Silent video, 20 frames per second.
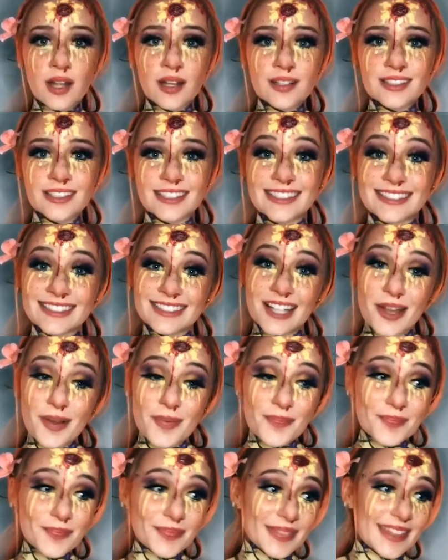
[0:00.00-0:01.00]
And that's what
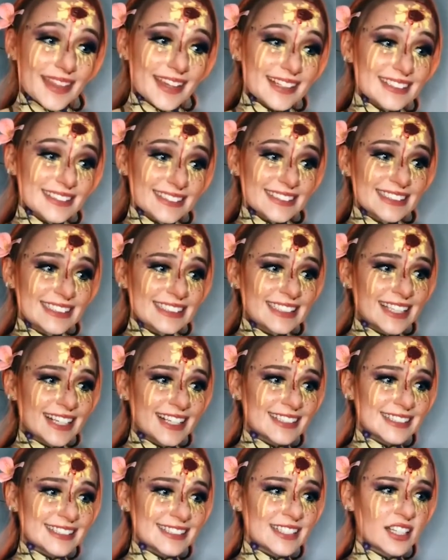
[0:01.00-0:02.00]
POV is all
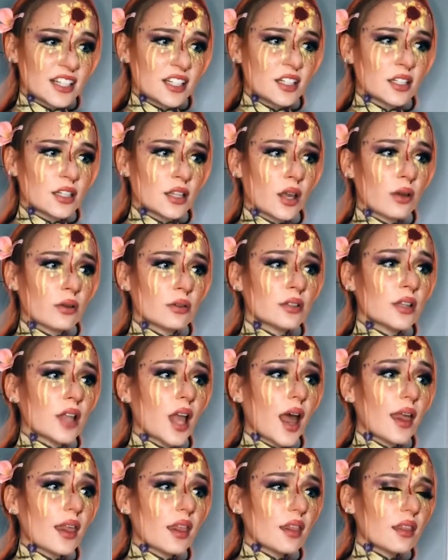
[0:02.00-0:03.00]
about. It's super
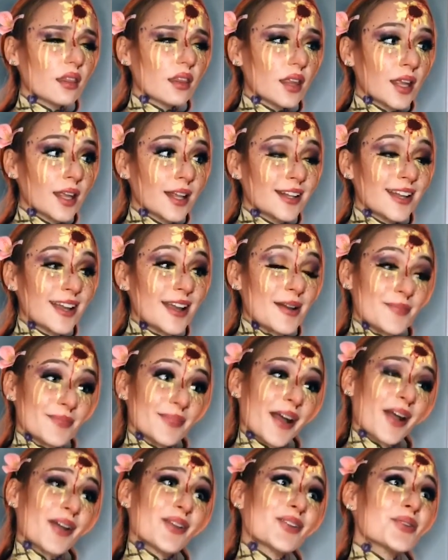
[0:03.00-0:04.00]
popular on TikTok.
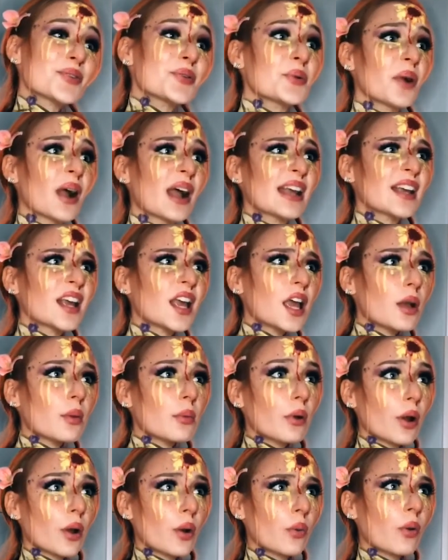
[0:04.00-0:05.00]
And I think that's what
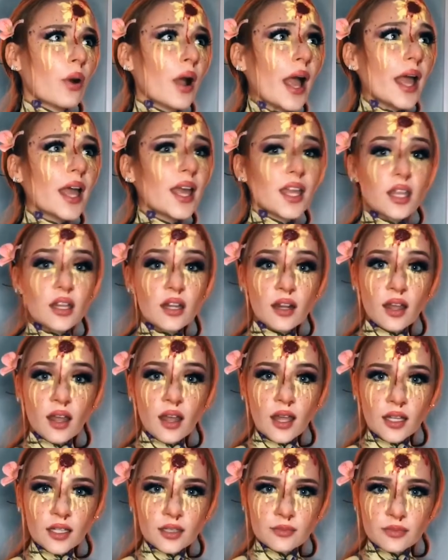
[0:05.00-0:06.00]
sets TikTok apart
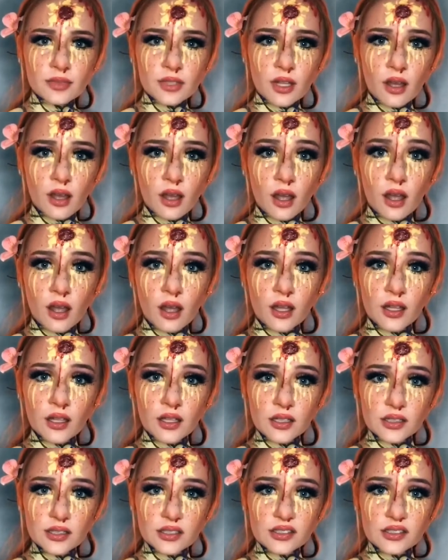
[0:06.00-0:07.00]
from other social media